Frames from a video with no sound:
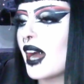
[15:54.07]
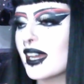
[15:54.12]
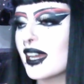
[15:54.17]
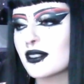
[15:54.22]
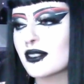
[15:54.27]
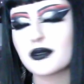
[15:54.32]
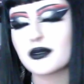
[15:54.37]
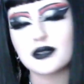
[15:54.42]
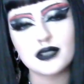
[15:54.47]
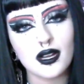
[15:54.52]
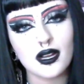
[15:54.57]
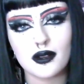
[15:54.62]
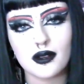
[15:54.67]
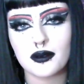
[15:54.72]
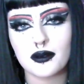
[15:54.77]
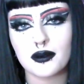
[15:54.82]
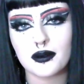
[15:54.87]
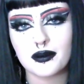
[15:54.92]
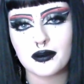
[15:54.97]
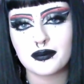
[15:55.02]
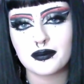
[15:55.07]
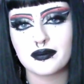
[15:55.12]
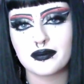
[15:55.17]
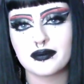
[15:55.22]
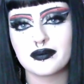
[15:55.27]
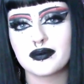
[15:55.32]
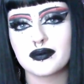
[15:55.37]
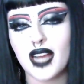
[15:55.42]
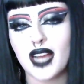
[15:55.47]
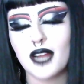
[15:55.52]
don't know.
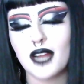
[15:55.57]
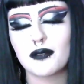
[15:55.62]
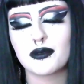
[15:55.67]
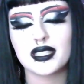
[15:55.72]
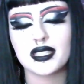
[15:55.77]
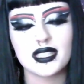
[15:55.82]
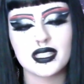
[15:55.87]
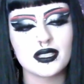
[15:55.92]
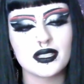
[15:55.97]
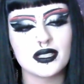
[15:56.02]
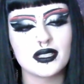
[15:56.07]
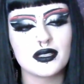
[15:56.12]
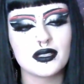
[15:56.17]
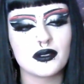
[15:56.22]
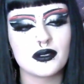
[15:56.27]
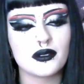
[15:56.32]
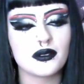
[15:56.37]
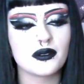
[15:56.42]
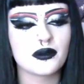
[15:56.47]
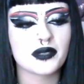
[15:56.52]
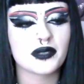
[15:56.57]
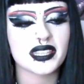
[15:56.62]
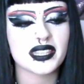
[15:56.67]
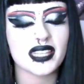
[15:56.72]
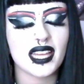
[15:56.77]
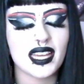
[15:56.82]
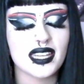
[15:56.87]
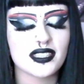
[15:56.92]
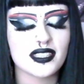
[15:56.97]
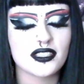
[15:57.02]
I really would
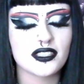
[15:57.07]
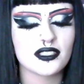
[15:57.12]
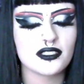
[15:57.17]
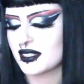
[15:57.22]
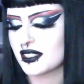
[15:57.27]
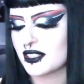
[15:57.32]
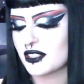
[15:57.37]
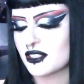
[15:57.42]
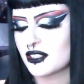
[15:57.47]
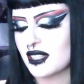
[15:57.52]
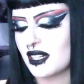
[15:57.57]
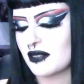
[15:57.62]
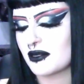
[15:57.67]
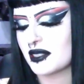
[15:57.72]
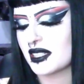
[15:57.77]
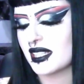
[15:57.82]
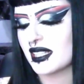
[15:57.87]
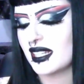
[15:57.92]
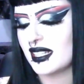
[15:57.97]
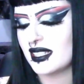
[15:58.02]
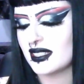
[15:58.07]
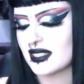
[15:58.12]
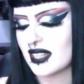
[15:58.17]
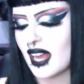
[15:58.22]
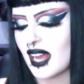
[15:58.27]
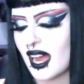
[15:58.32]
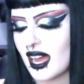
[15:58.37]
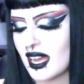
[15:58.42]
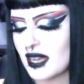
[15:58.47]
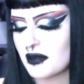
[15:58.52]
like to. There's not really any
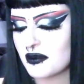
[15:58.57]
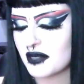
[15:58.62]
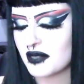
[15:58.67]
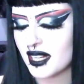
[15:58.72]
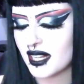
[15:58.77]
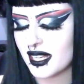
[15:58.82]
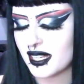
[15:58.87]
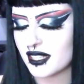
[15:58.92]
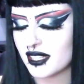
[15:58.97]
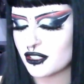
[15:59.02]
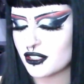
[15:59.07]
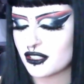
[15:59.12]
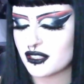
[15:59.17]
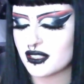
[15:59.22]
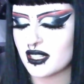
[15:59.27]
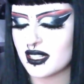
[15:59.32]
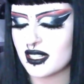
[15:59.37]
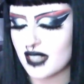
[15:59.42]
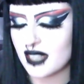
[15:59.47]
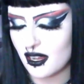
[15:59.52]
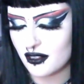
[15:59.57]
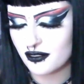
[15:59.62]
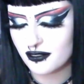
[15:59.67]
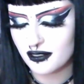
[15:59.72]
time that I can just sit down for